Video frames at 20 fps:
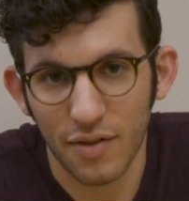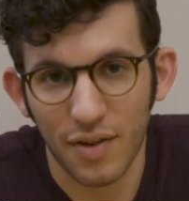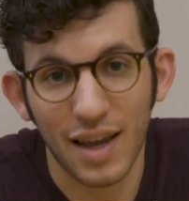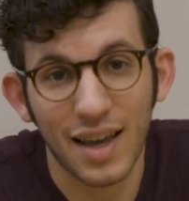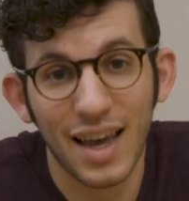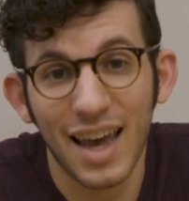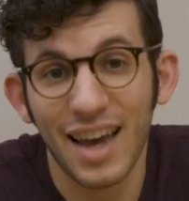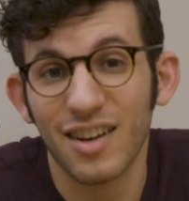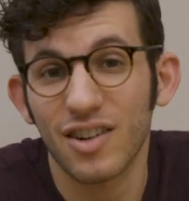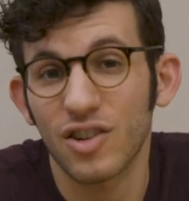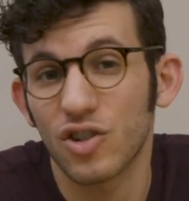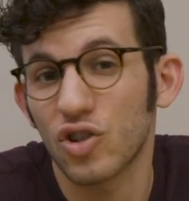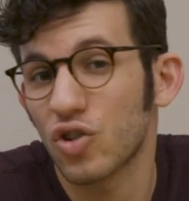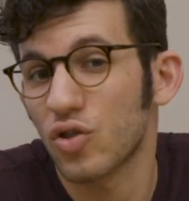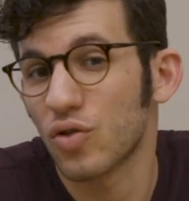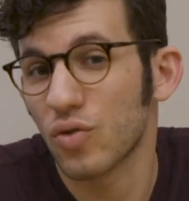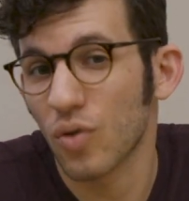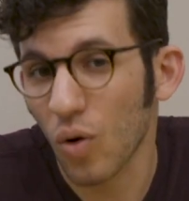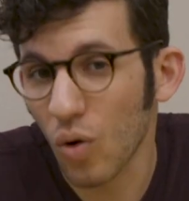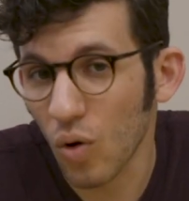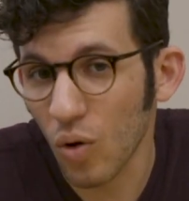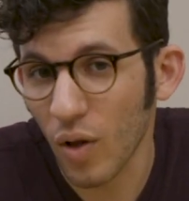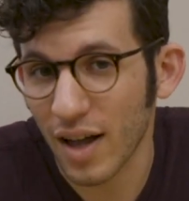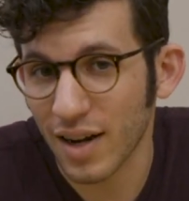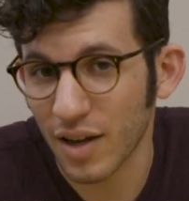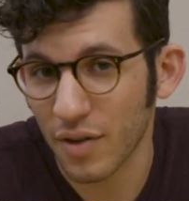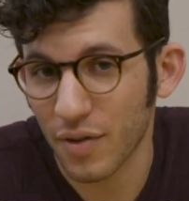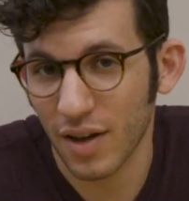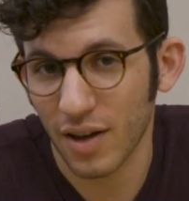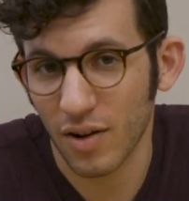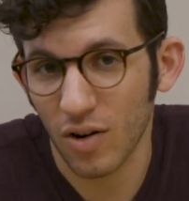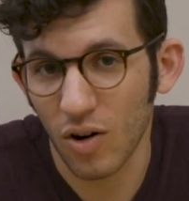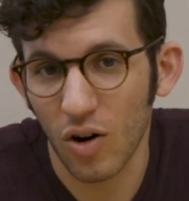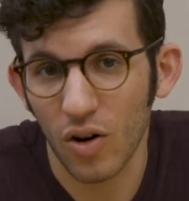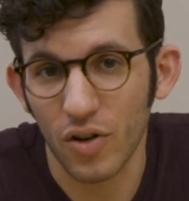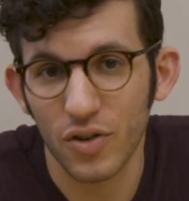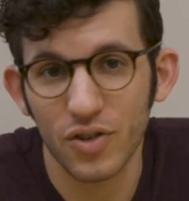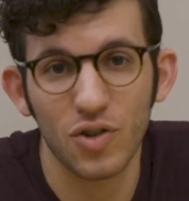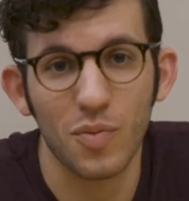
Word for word: They can't control anything at all.